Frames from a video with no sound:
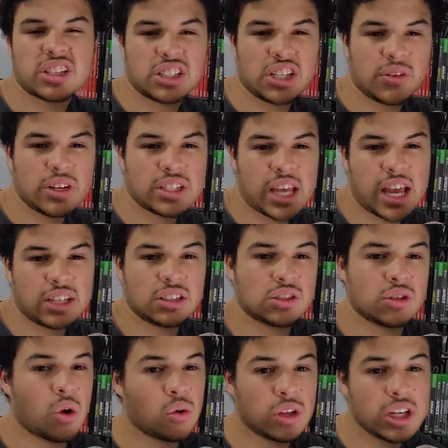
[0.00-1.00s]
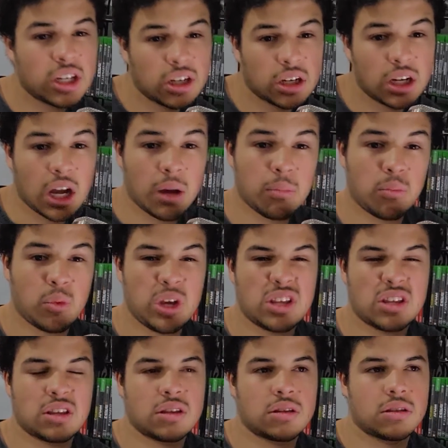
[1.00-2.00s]
Series X is only gonna come
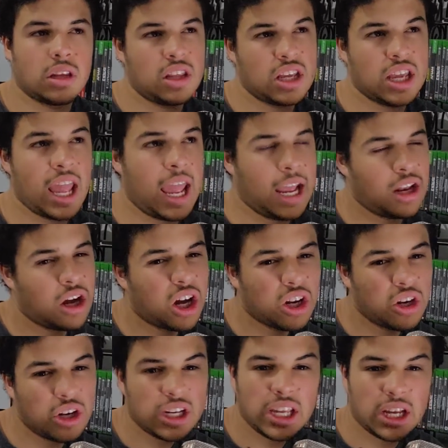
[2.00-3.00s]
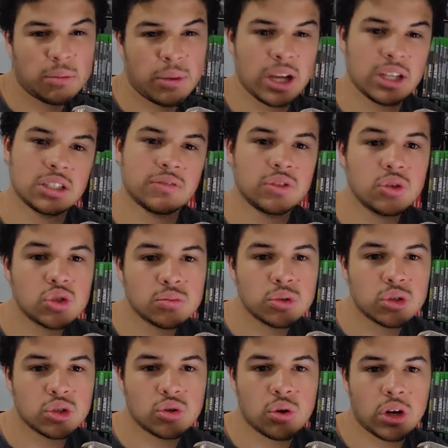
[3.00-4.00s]
with, I think, 800 gigabytes of
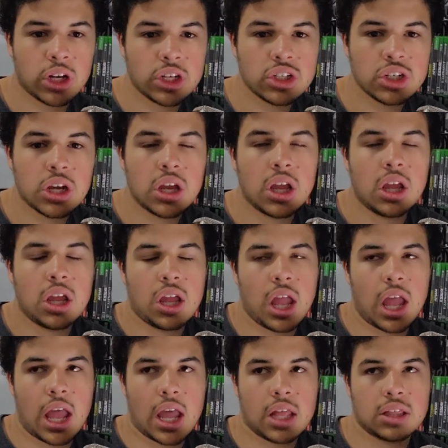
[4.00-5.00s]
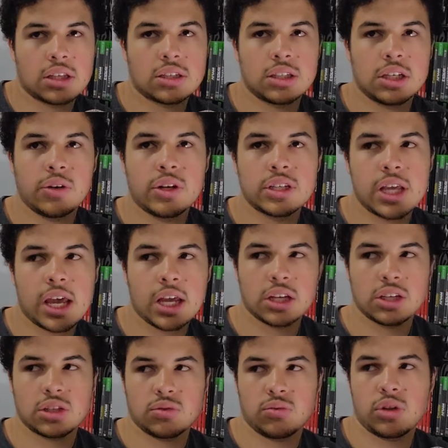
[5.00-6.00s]
usable storage, and the Series
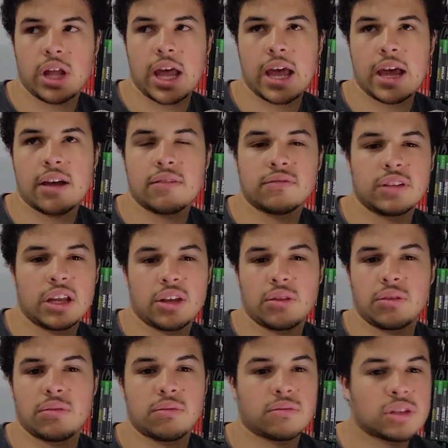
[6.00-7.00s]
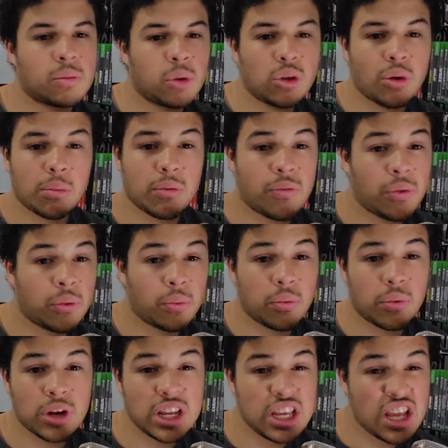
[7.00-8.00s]
S will have somewhere around
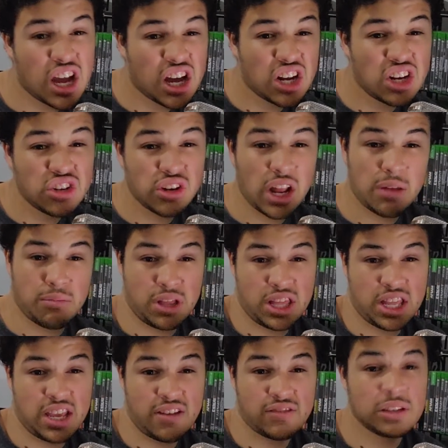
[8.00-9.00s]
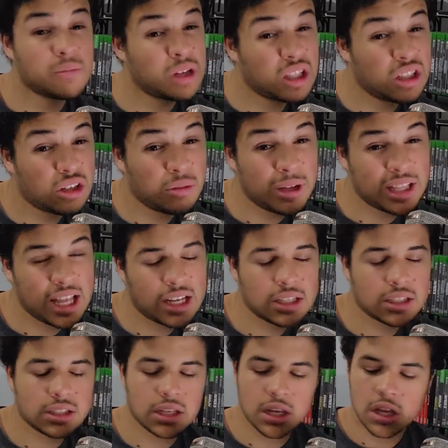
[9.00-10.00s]
300, I believe, something a little bit
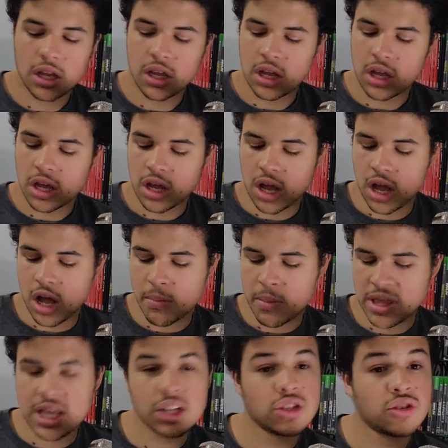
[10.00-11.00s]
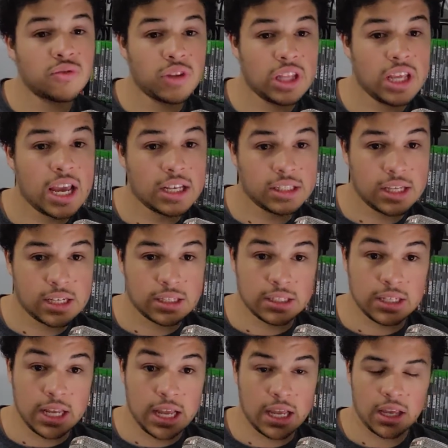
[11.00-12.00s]
less. And that's just for the
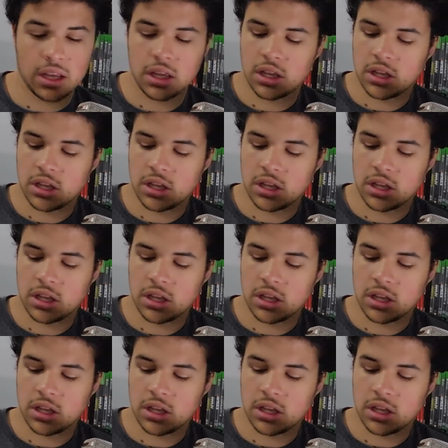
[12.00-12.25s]
SSD.